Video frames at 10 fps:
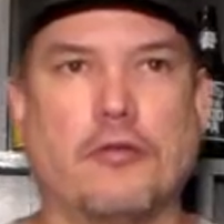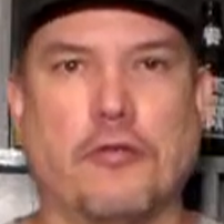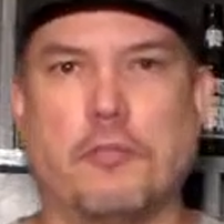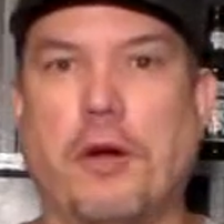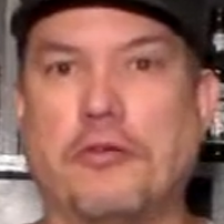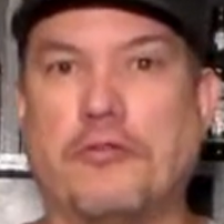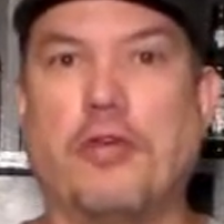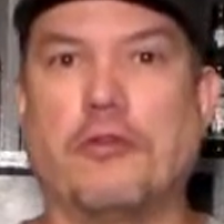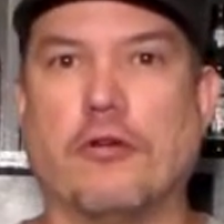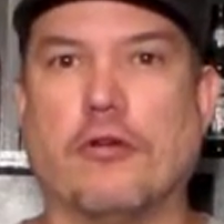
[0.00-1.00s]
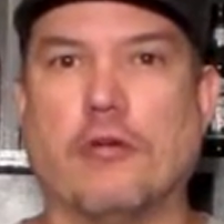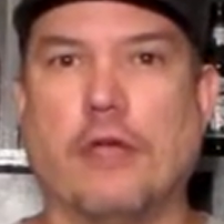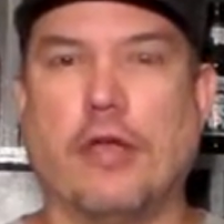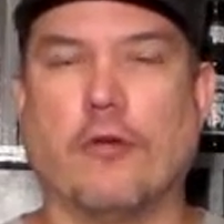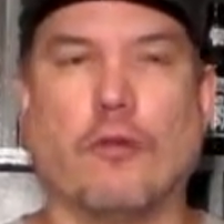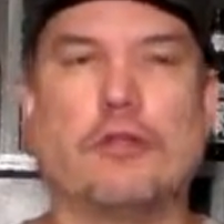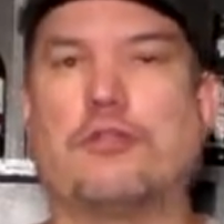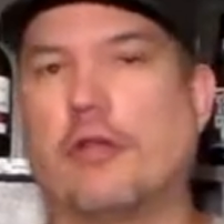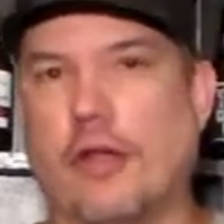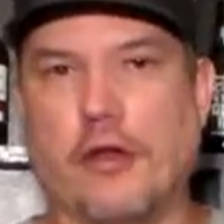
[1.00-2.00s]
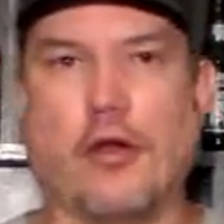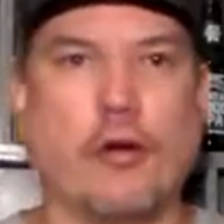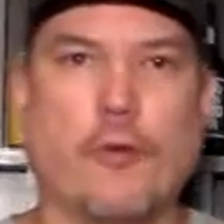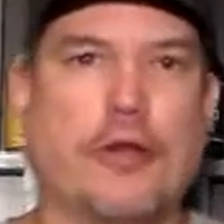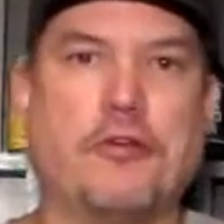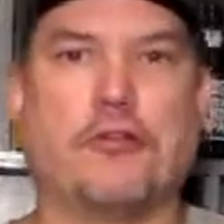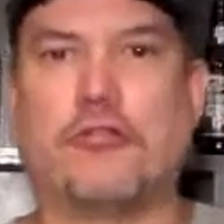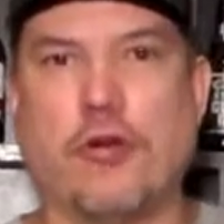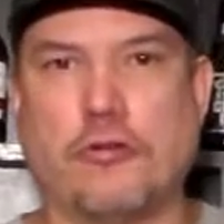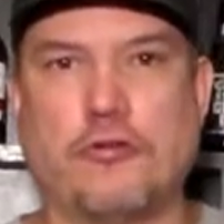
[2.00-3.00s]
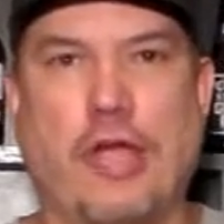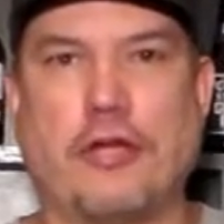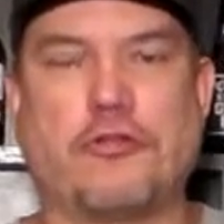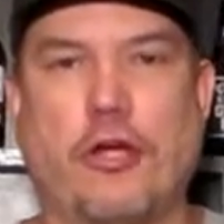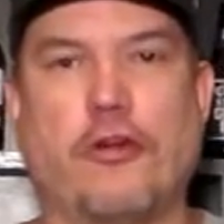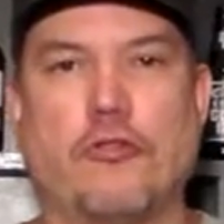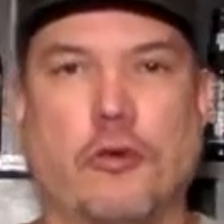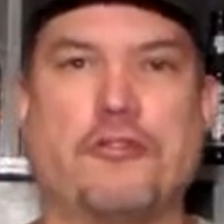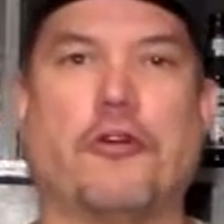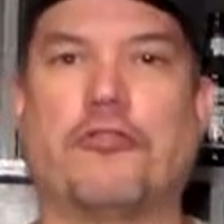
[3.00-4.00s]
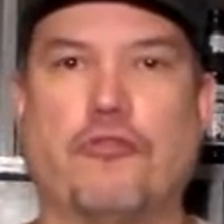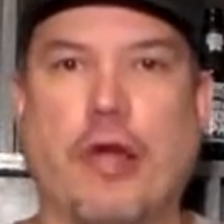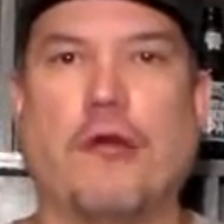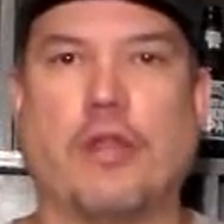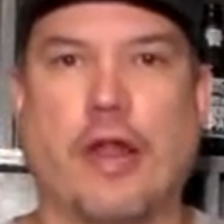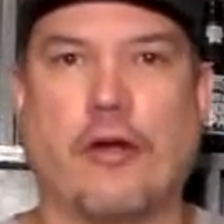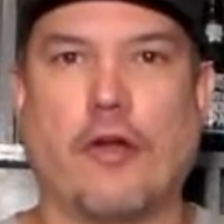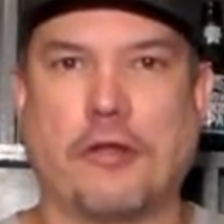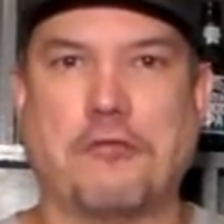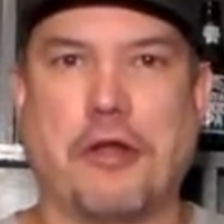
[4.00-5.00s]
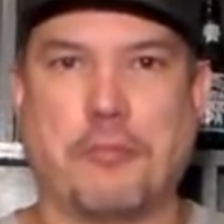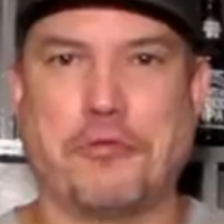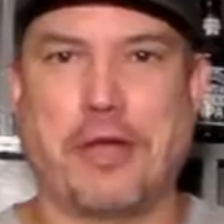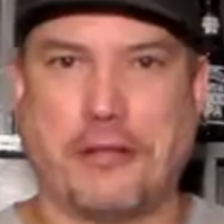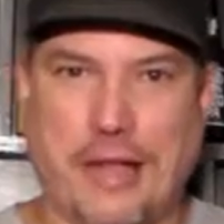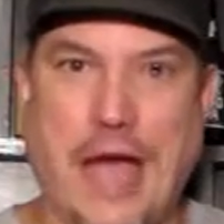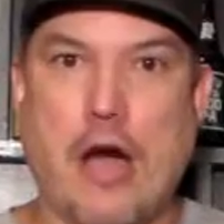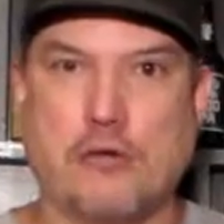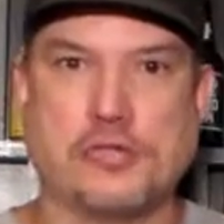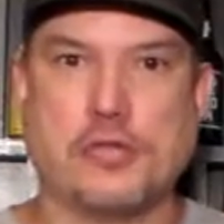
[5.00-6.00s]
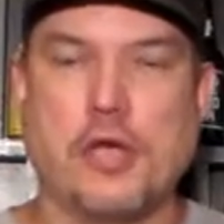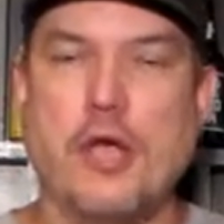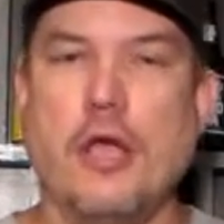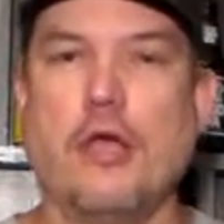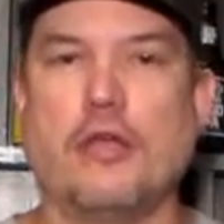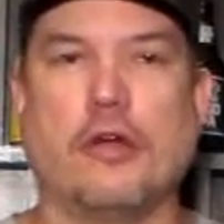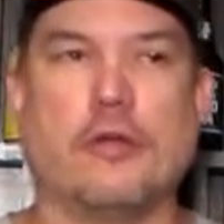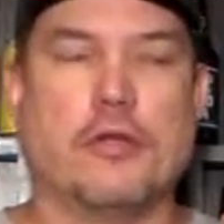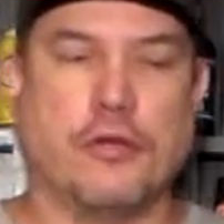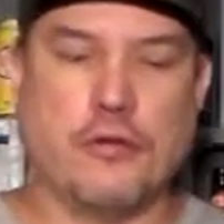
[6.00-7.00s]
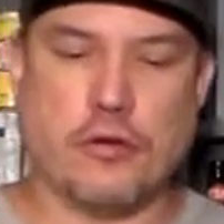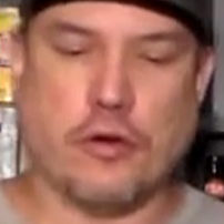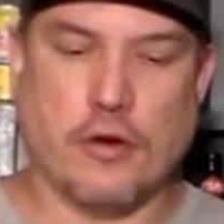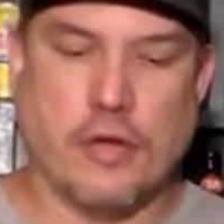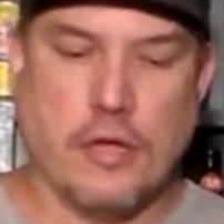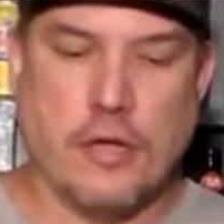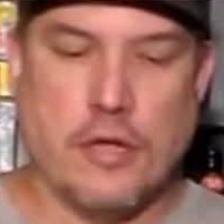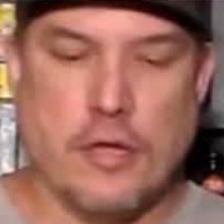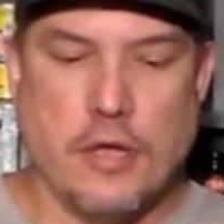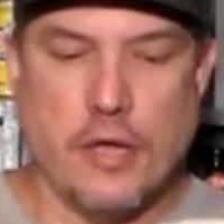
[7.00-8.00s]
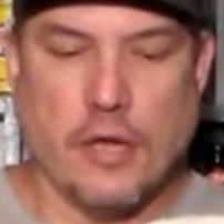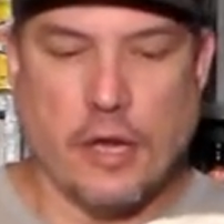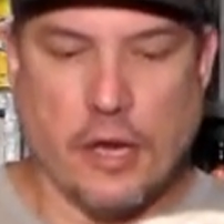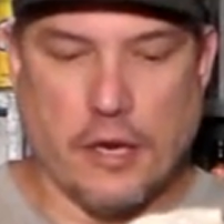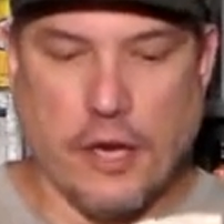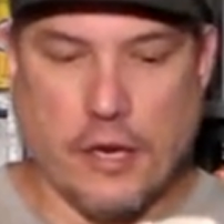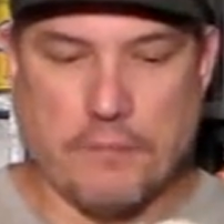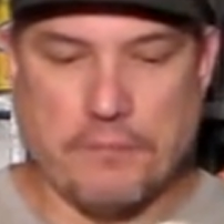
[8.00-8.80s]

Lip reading: or the Spot sees her, and already just starts taking territory. Starts growling at her, like trying to protect the house. You know, it took her, and